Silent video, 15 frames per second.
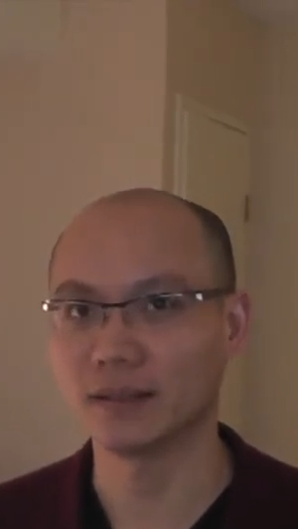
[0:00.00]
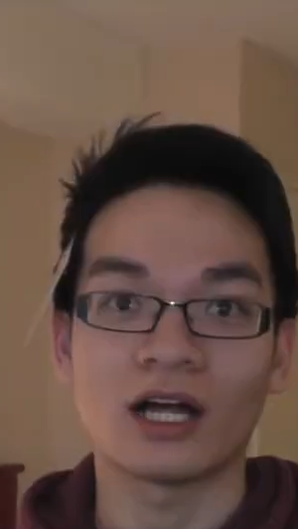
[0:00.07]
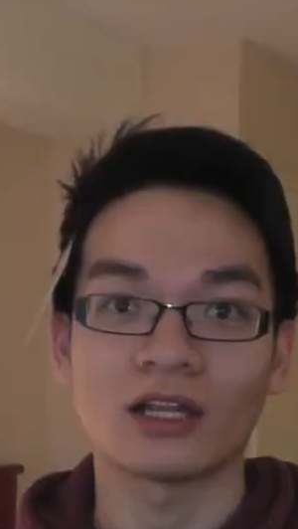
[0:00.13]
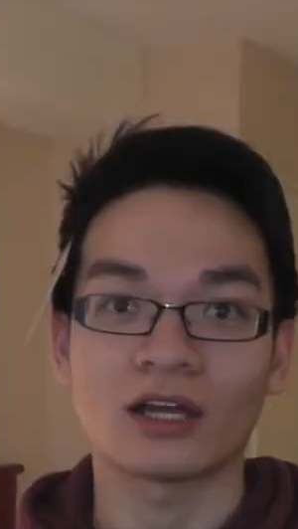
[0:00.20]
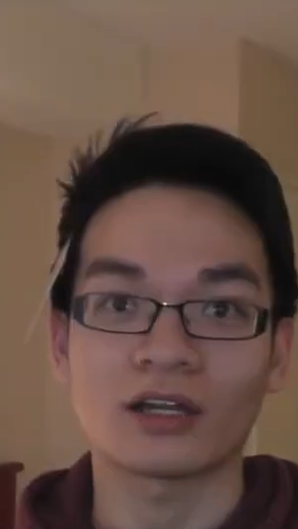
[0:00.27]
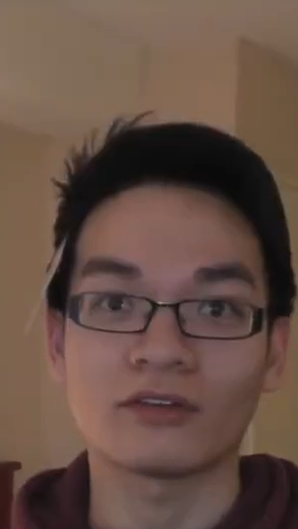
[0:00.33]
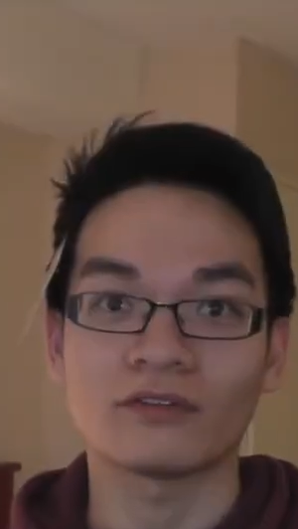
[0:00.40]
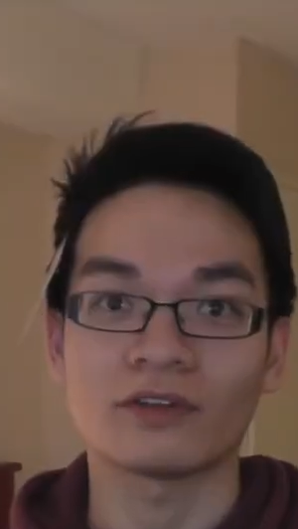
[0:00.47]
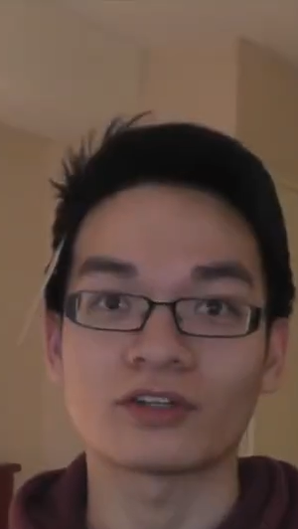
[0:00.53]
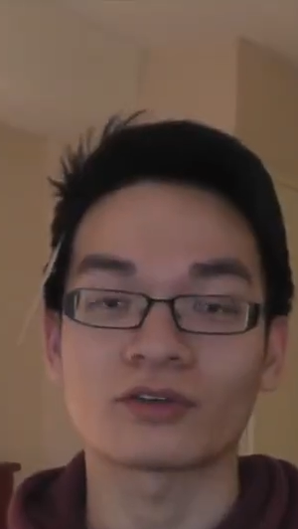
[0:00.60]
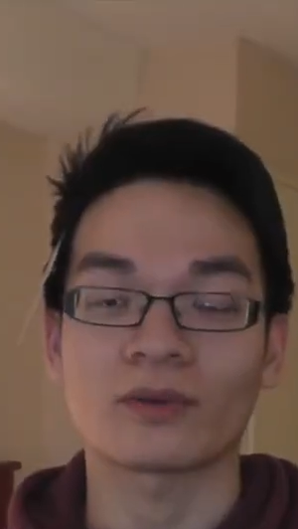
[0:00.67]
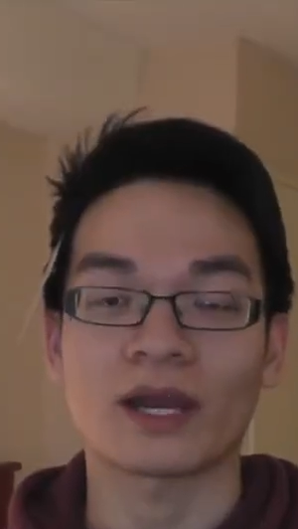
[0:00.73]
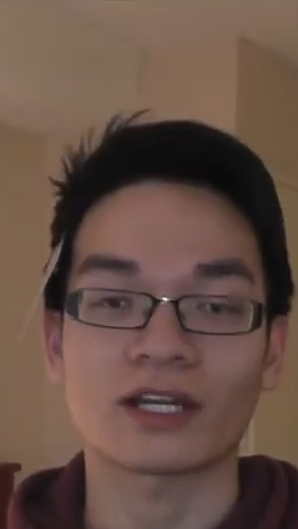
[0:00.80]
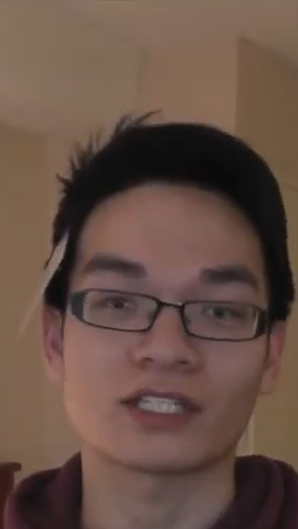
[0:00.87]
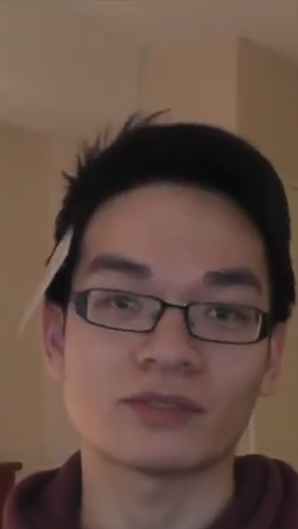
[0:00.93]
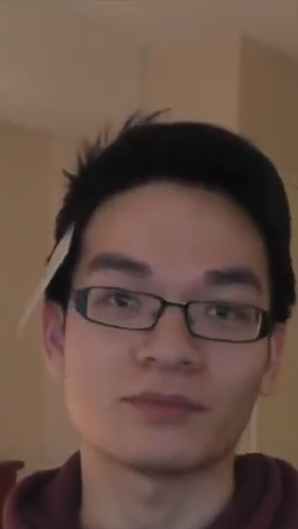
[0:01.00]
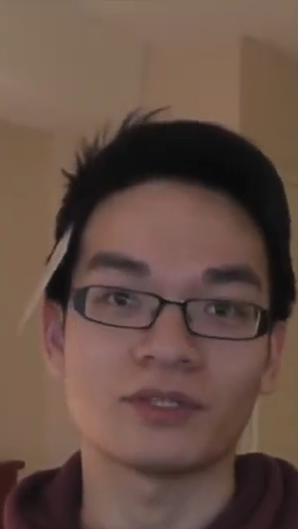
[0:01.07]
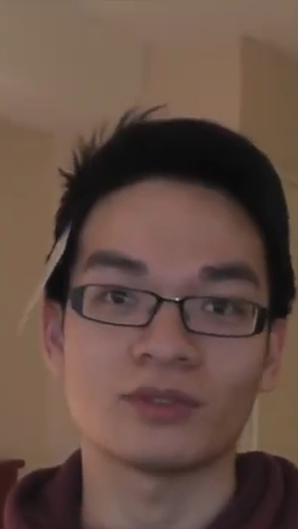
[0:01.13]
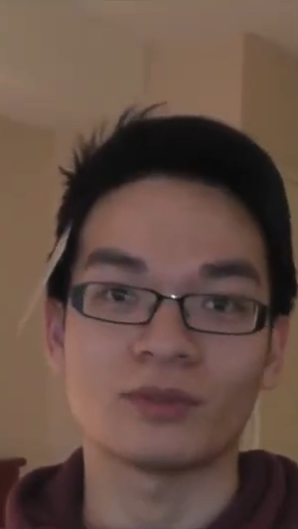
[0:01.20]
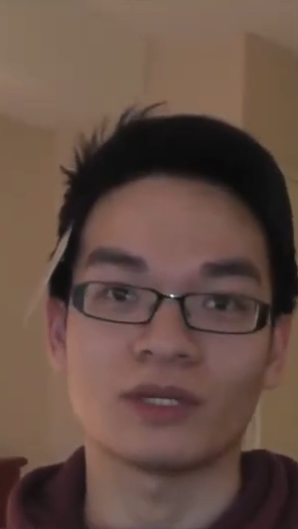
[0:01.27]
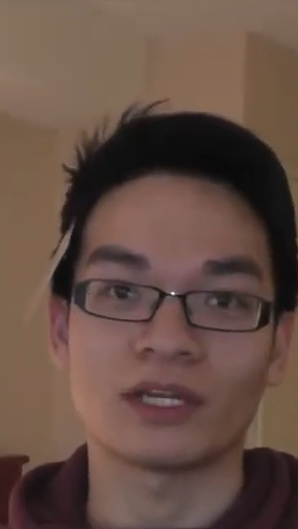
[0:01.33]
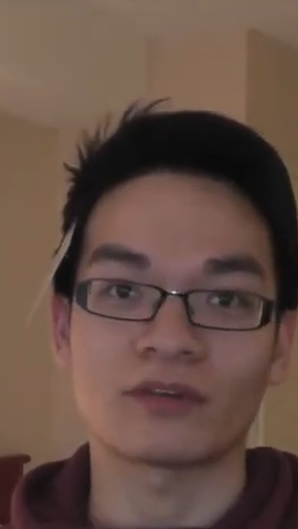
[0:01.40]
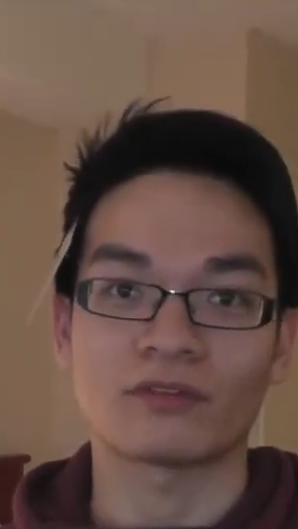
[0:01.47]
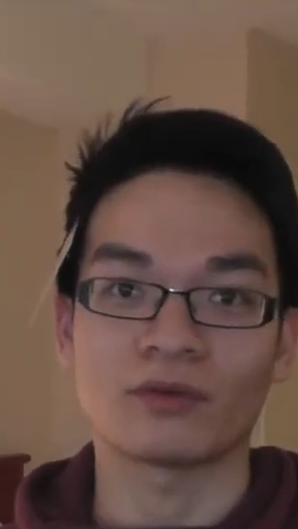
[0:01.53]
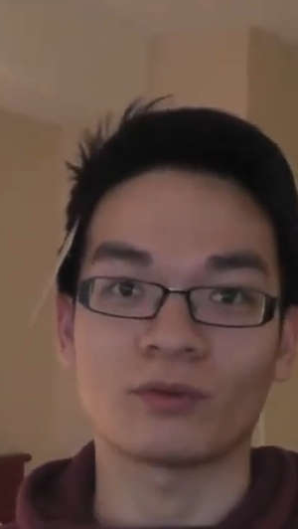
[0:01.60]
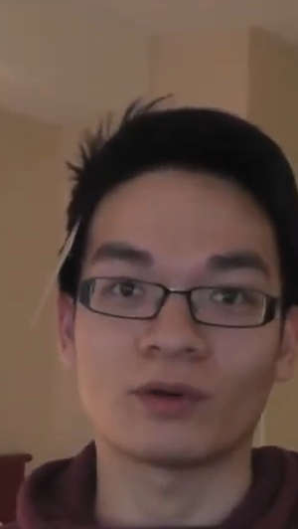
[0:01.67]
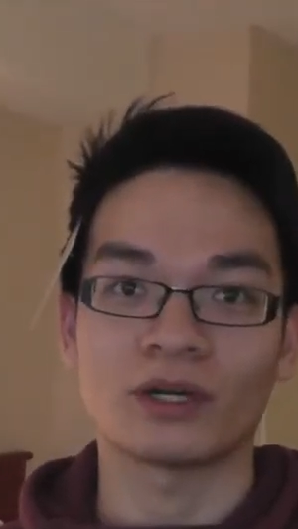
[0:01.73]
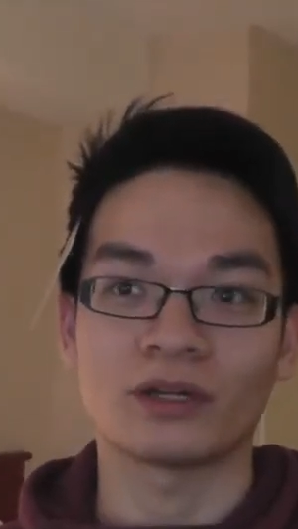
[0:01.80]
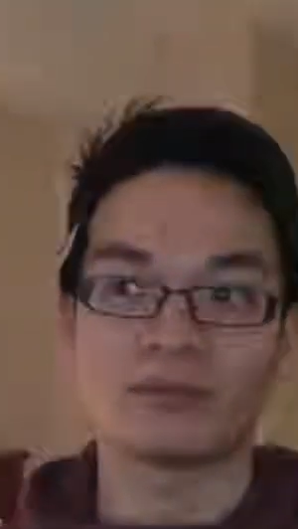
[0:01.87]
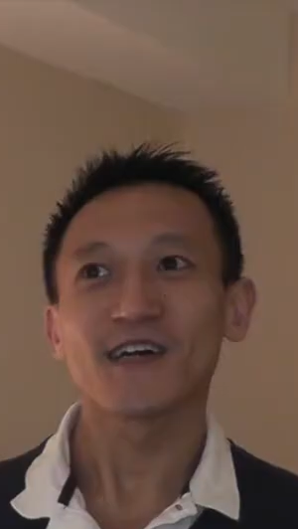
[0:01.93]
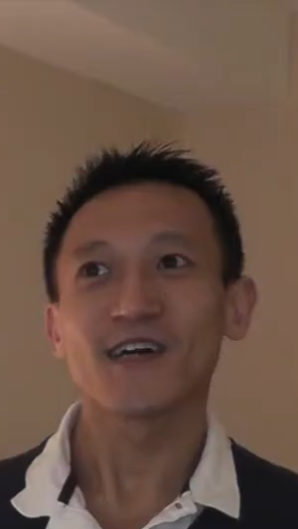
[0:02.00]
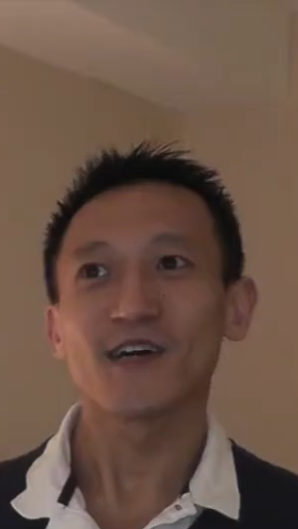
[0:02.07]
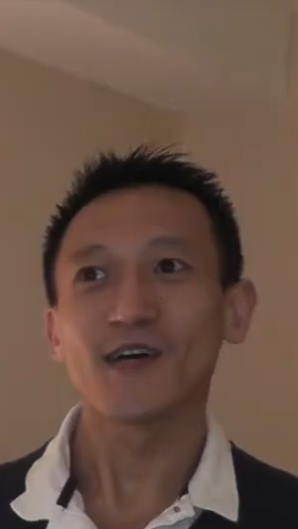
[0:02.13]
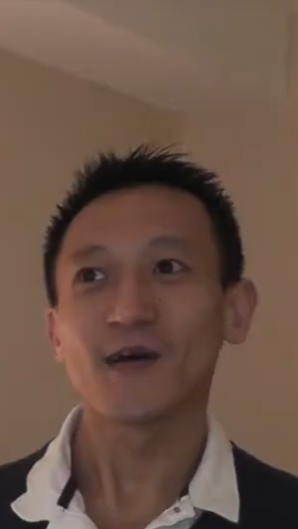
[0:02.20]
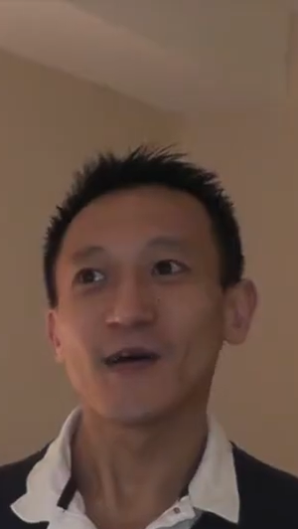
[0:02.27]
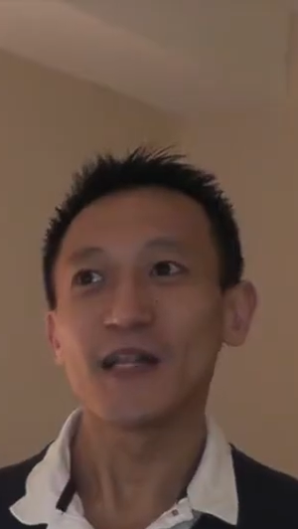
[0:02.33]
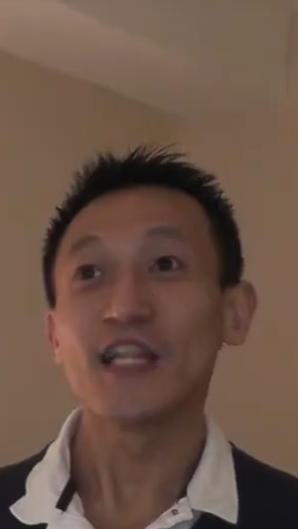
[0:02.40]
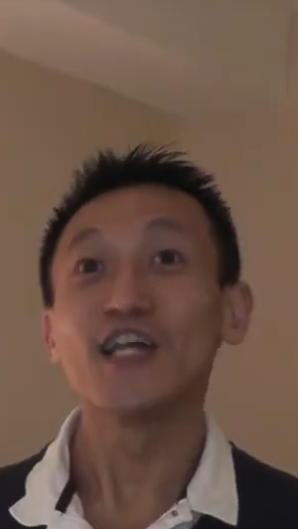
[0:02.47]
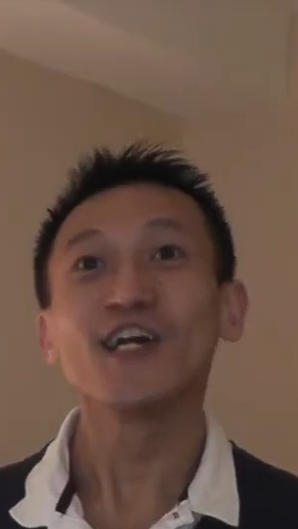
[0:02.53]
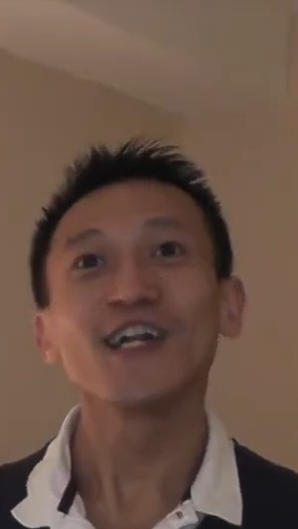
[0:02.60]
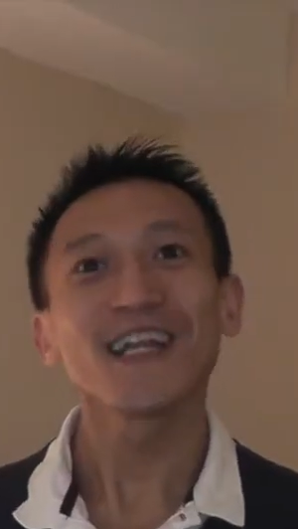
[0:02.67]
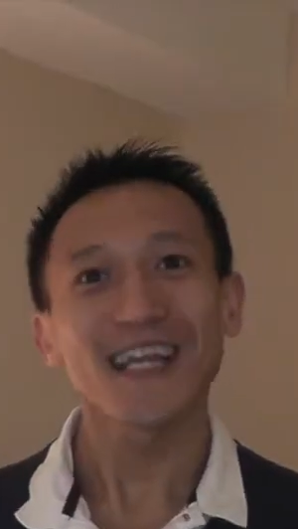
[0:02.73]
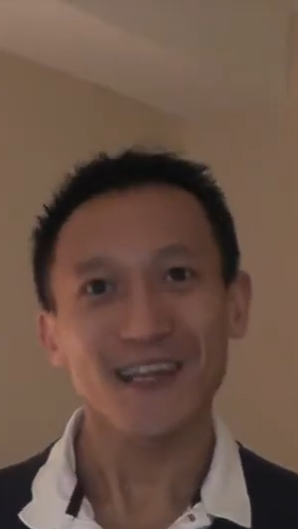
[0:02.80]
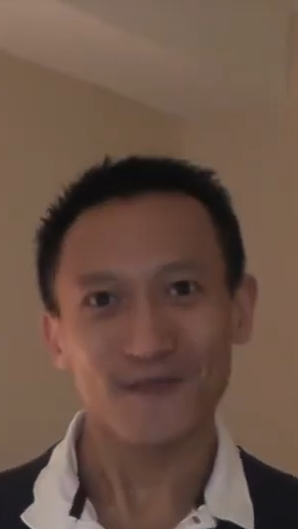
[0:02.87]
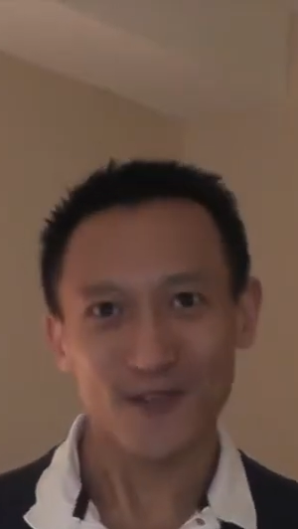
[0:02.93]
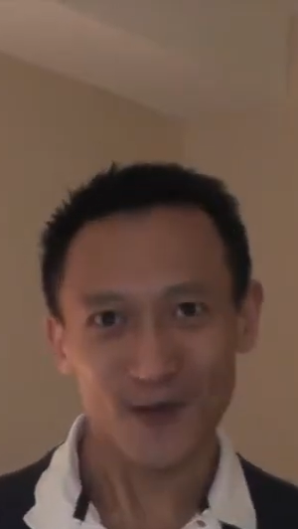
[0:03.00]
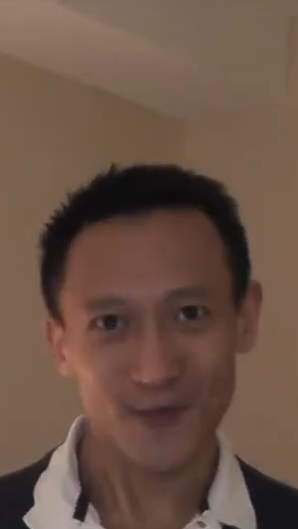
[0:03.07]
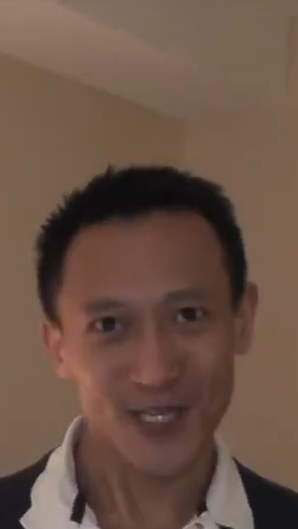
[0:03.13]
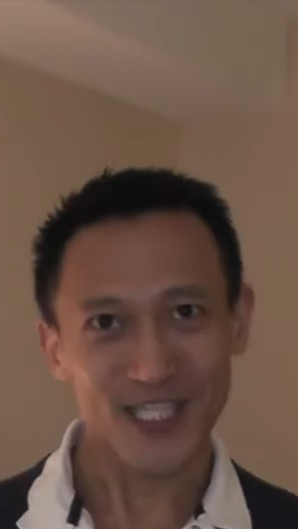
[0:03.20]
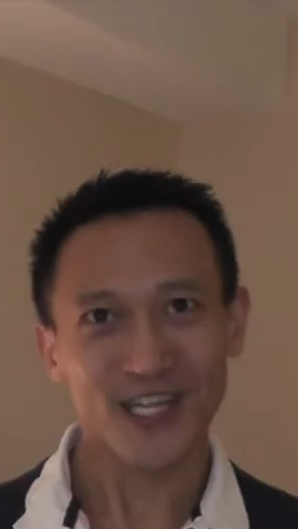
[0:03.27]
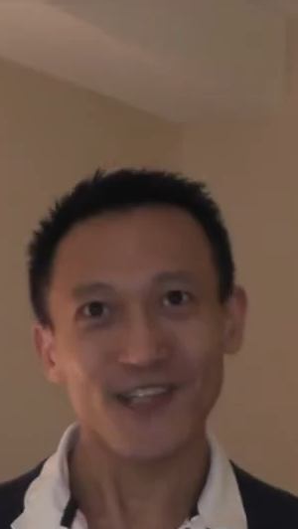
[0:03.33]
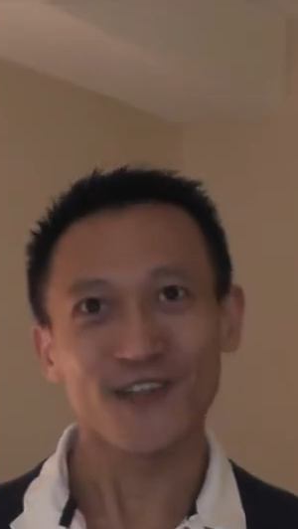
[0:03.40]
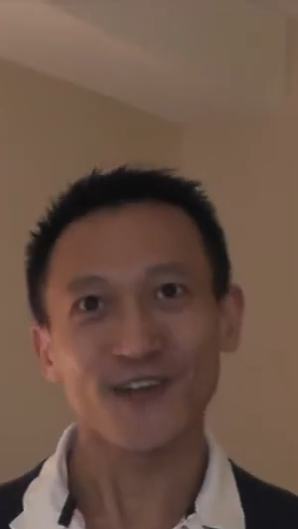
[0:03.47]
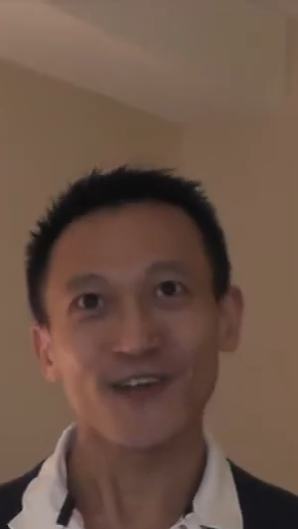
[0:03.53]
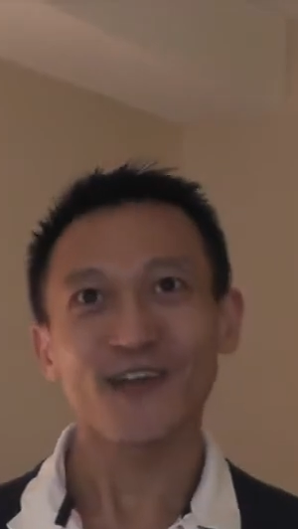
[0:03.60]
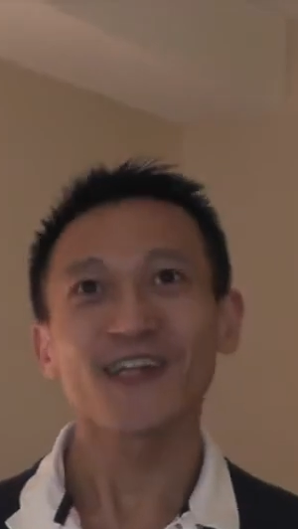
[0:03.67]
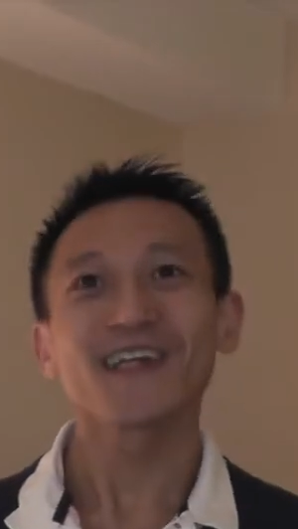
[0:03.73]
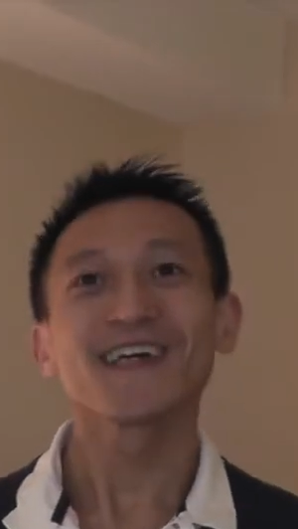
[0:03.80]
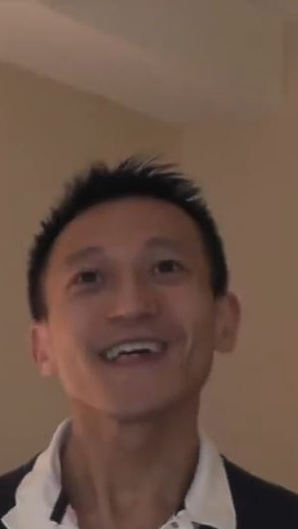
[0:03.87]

A lot of interaction between everyone. Uh, learning from each other.